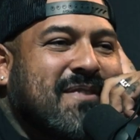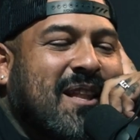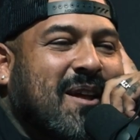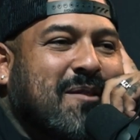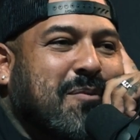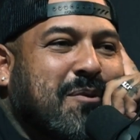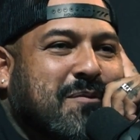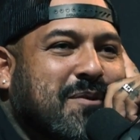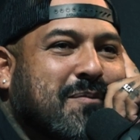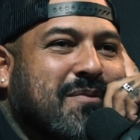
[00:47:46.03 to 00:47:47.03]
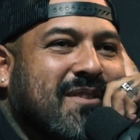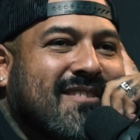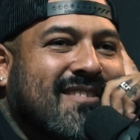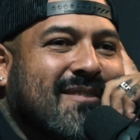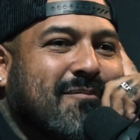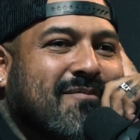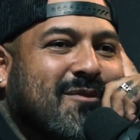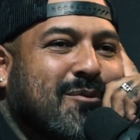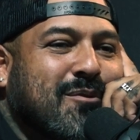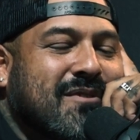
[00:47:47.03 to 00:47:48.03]
That last portion was the
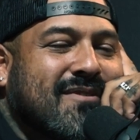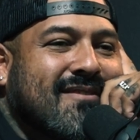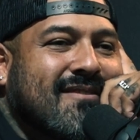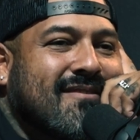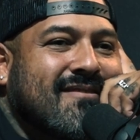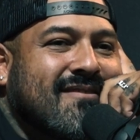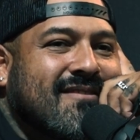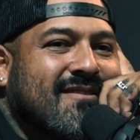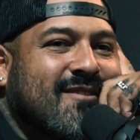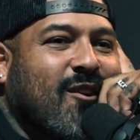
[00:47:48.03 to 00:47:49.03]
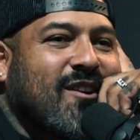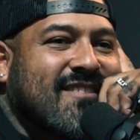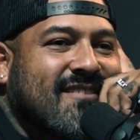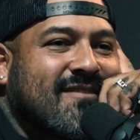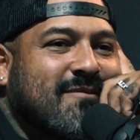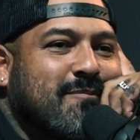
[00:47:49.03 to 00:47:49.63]
coolest, hardest